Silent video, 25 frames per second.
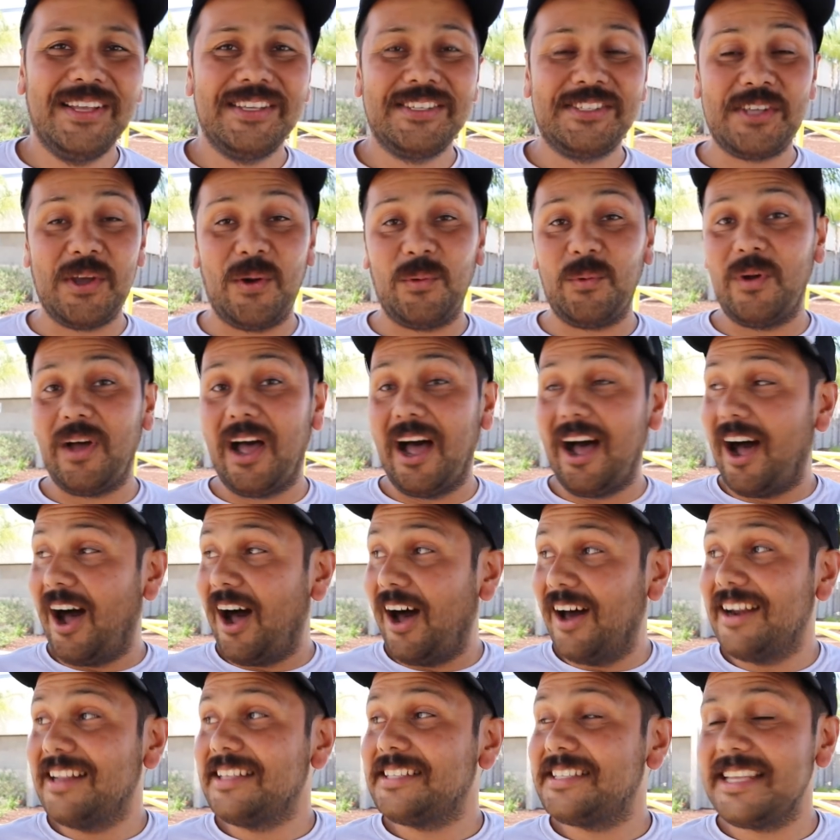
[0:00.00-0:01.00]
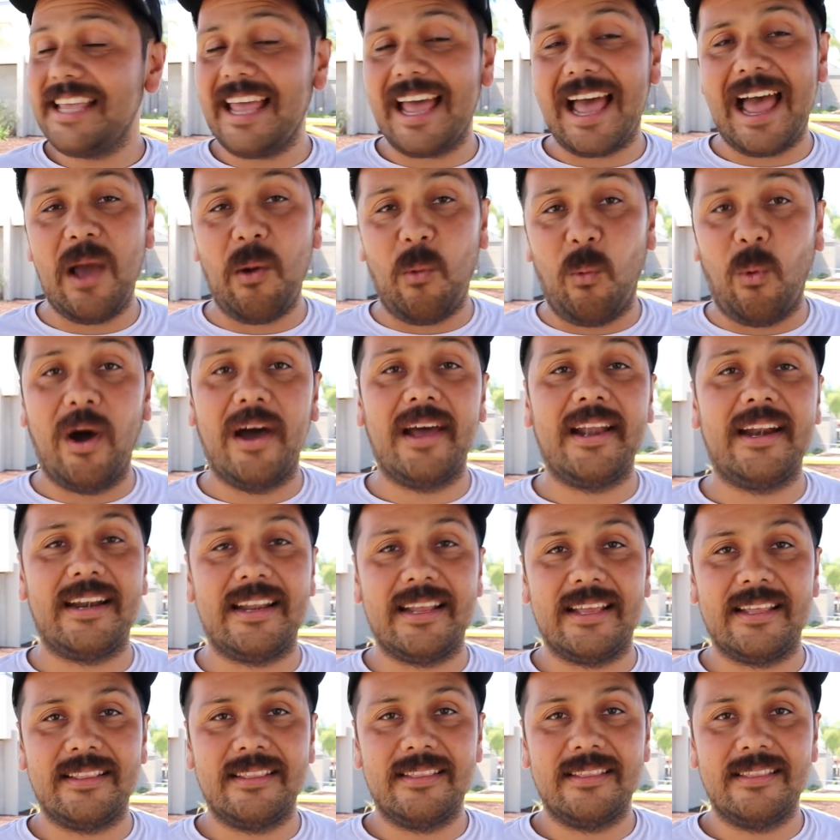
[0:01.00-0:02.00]
So honestly, I wanted
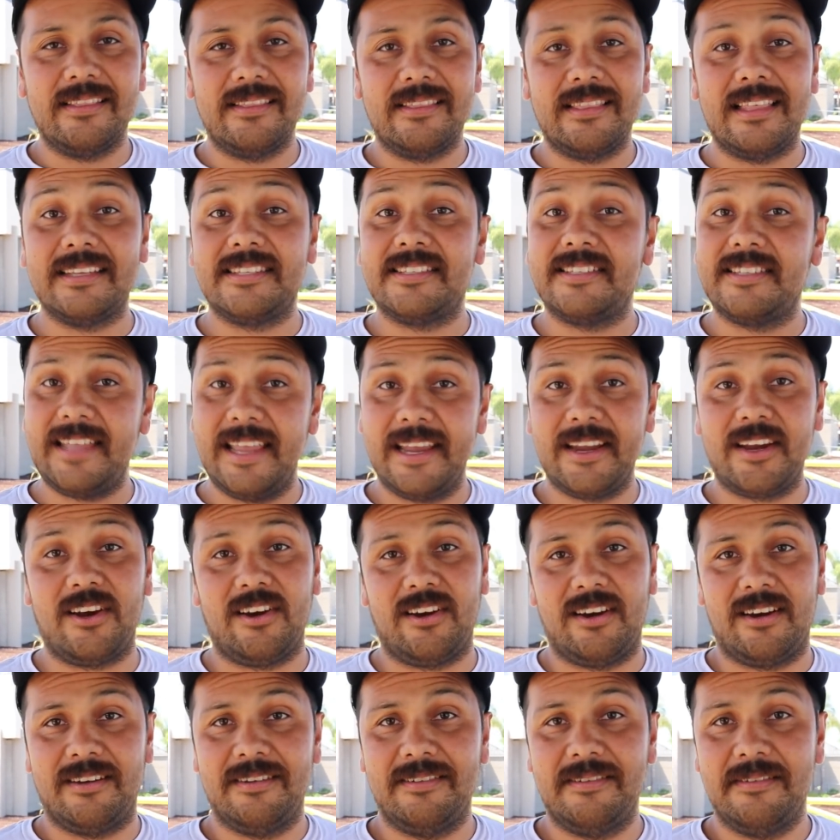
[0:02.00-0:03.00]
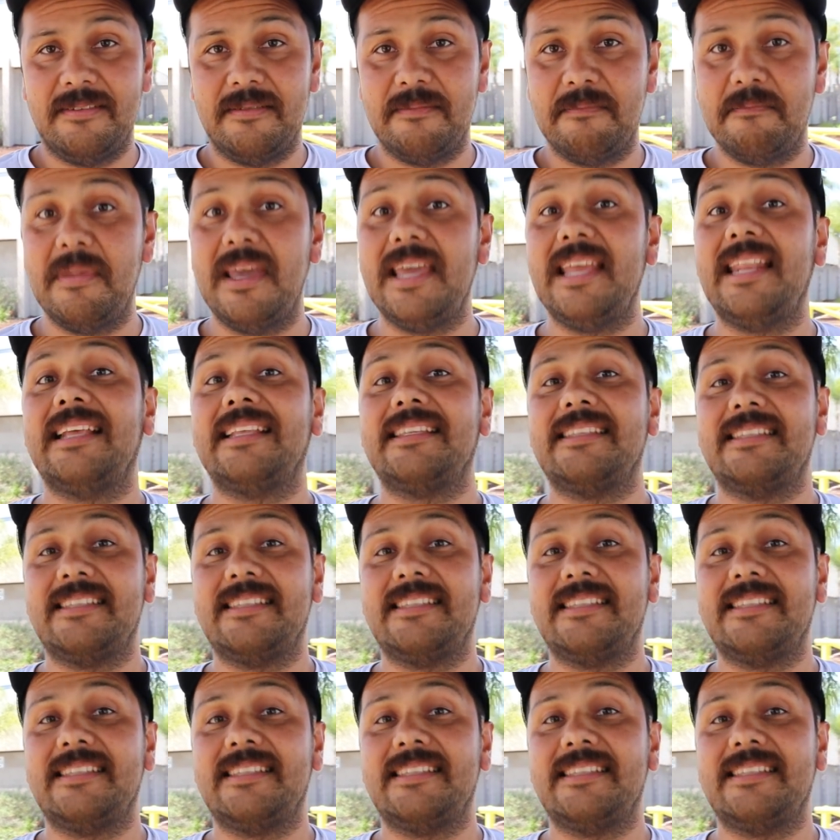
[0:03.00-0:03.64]
it. The sticker made it